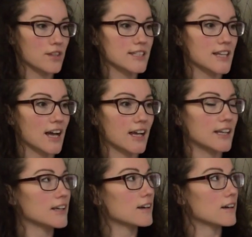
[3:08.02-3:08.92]
the
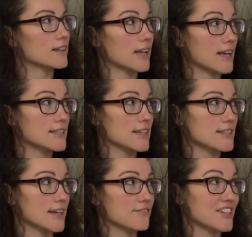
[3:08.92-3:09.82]
sign, the ASL
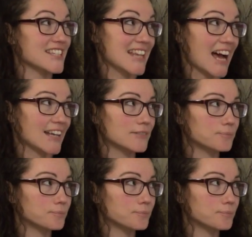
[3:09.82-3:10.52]
sign for sad,